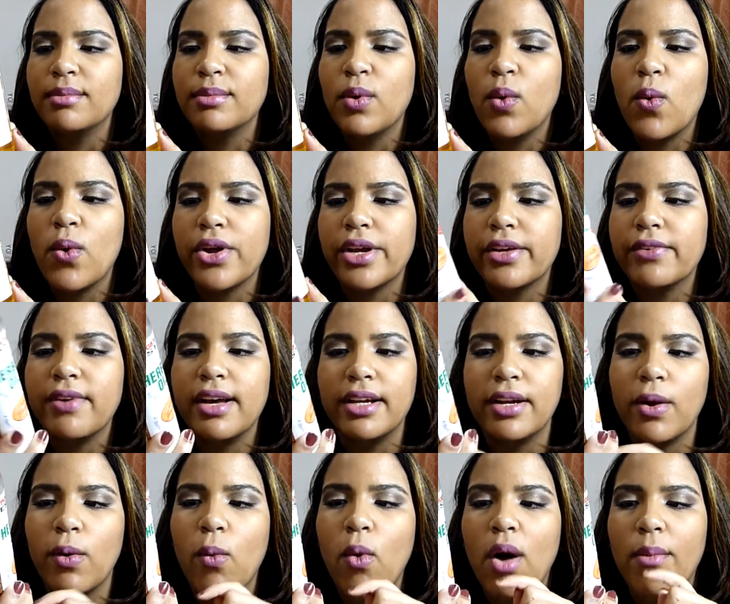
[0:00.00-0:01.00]
Or you can find it
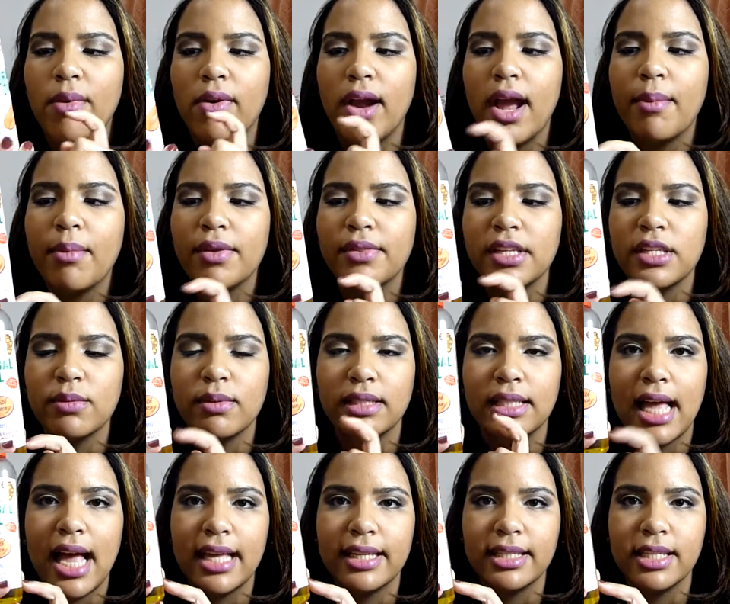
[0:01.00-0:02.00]
at Walmart. I bought this one
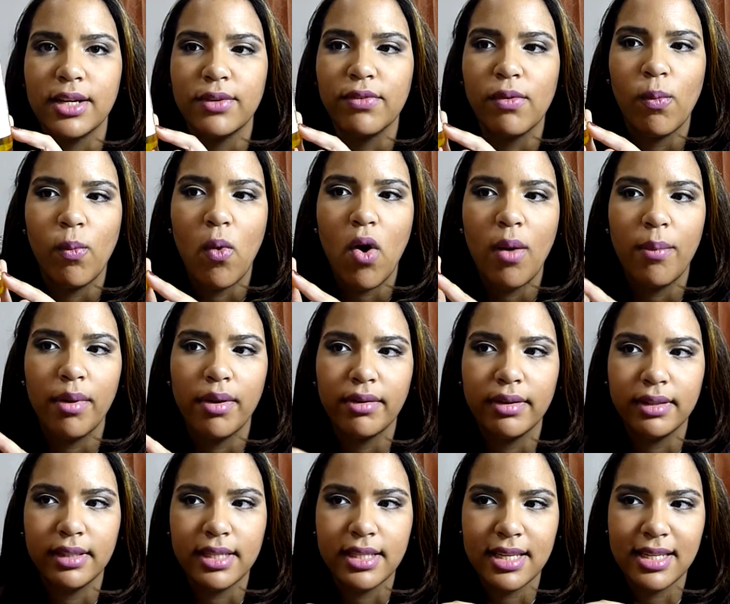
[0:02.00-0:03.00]
last year from Walmart,
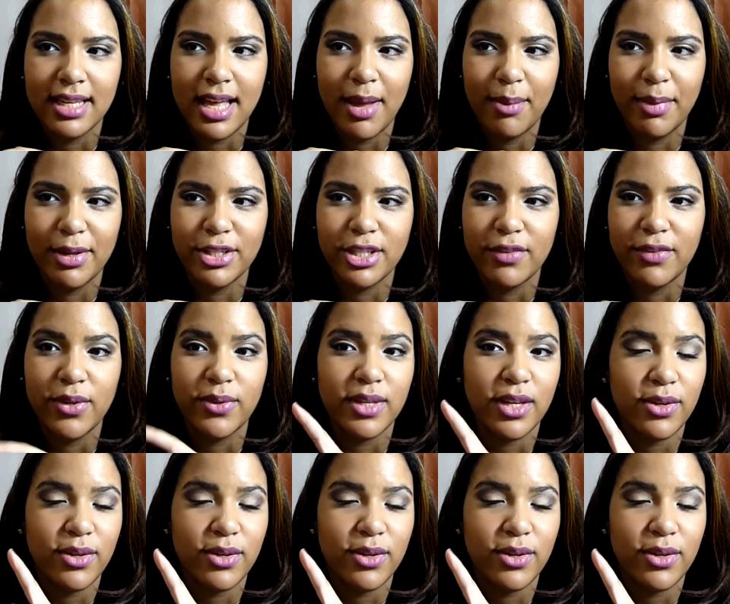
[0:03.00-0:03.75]
and this is how much I've used.